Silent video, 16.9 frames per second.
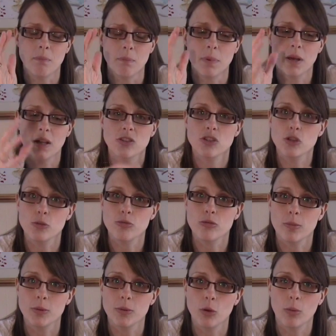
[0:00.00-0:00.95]
but
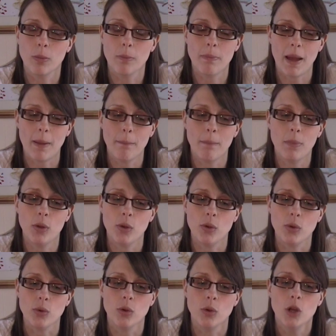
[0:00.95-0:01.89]
super absorbent
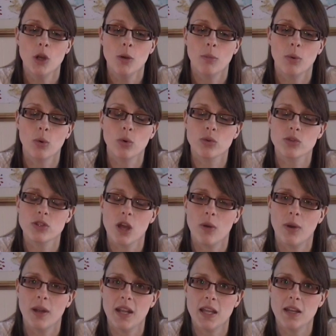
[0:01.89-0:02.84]
bamboo, but
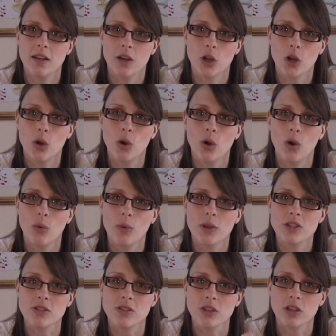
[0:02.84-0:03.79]
also an inner core
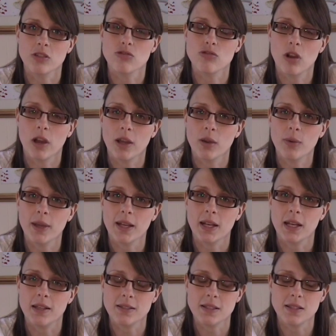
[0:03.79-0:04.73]
which is going to dry
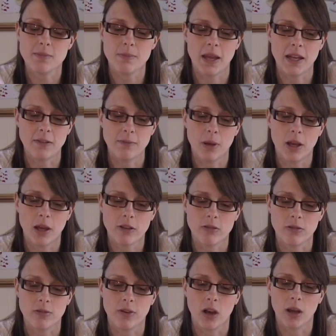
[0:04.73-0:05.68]
quickly as it's made of
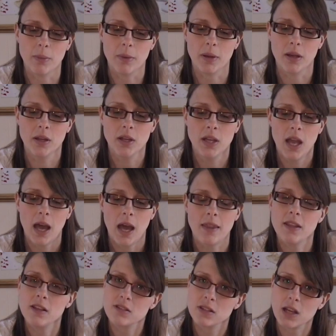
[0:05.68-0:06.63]
microfiber.
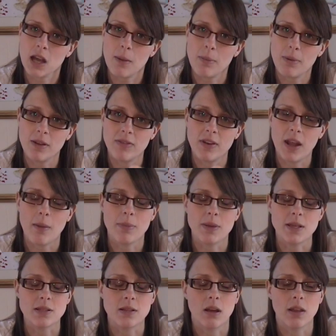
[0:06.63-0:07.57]
And there's a couple of
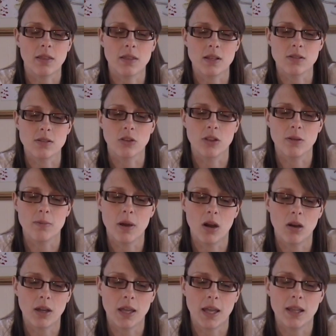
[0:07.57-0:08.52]
nappies like this on the
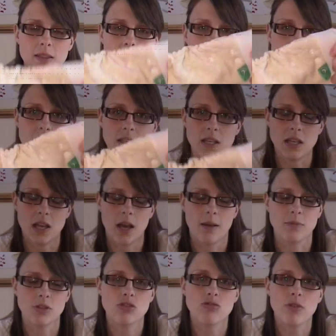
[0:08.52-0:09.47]
market. There's the
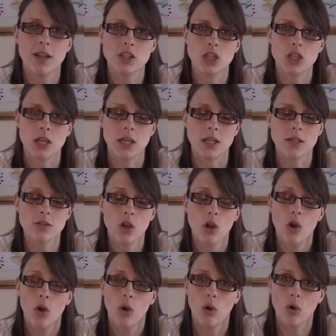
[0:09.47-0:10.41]
stretchies,
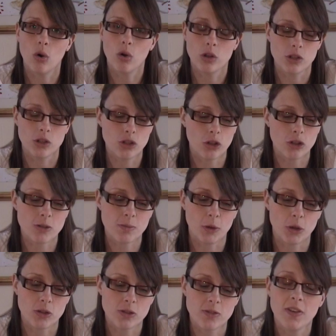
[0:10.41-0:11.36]
or the Tot
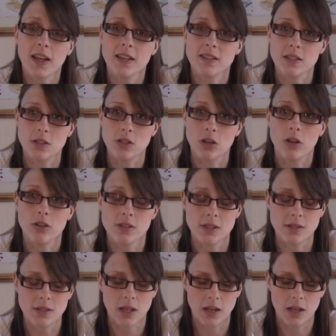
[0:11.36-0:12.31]
Spots Flexi Tots
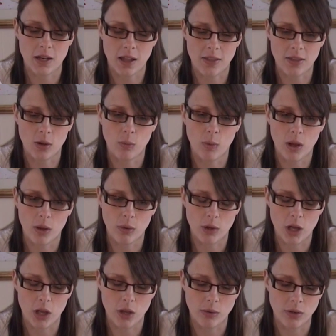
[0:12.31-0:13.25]
is another
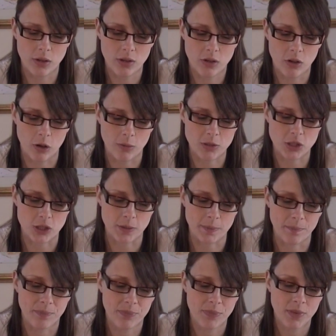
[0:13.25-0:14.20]
well-known option.